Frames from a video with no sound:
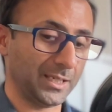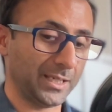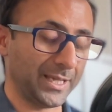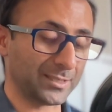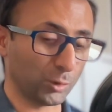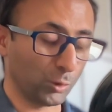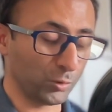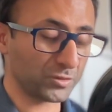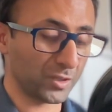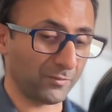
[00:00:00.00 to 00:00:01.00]
it's
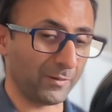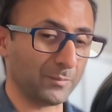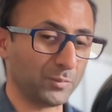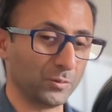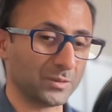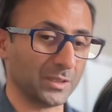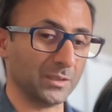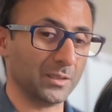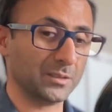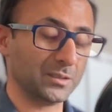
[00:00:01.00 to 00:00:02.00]
also very important
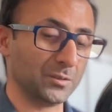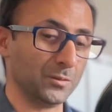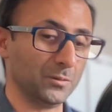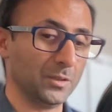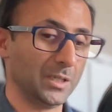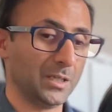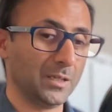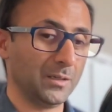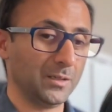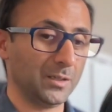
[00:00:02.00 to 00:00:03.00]
to
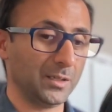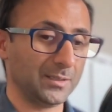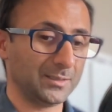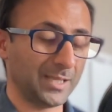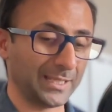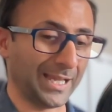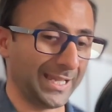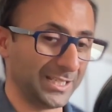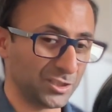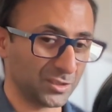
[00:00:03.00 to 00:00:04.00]
take that
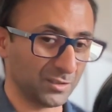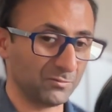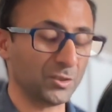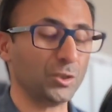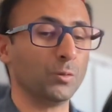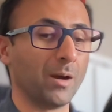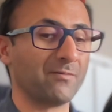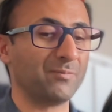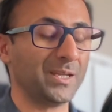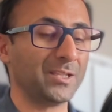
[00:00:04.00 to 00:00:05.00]
initiative. You
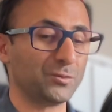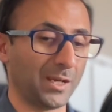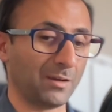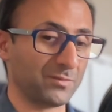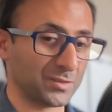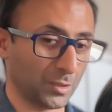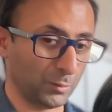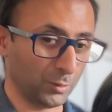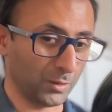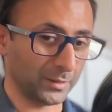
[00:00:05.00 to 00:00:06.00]
have been in training for so
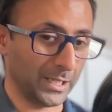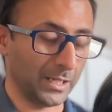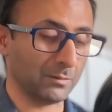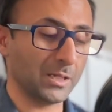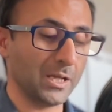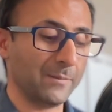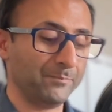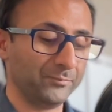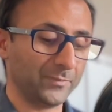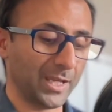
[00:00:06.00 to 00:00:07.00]
long now.
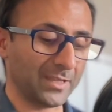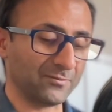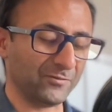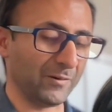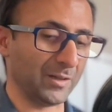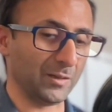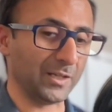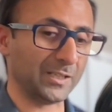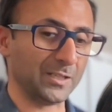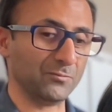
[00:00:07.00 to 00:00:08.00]
It's very
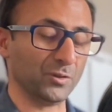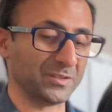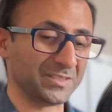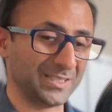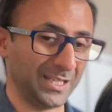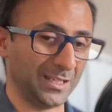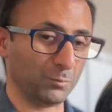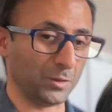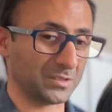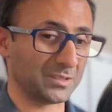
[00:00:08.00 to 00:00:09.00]
unlikely you've not seen
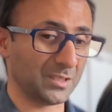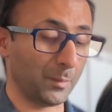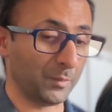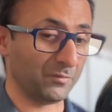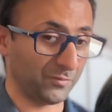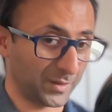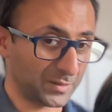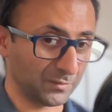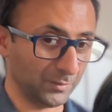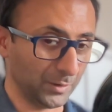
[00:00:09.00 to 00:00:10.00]
what's come in
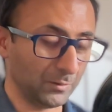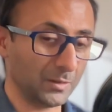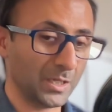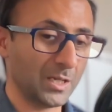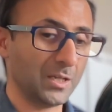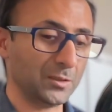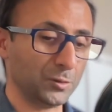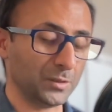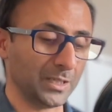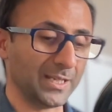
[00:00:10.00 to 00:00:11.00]
front of you. You
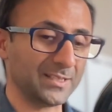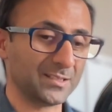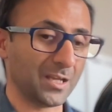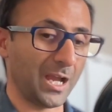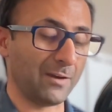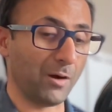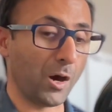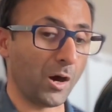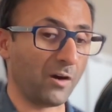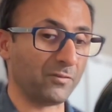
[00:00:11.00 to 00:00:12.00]
can at least have
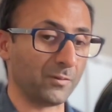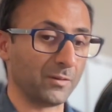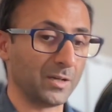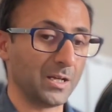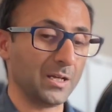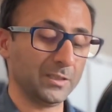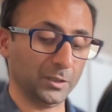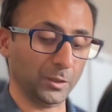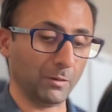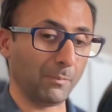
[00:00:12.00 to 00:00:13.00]
half a
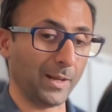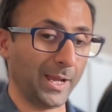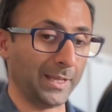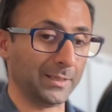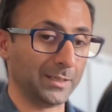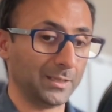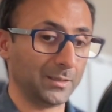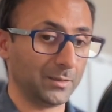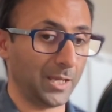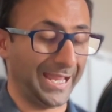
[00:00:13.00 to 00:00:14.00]
plan
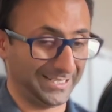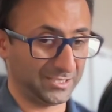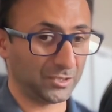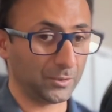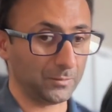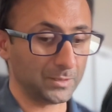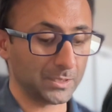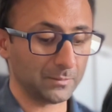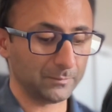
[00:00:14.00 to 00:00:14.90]
executed.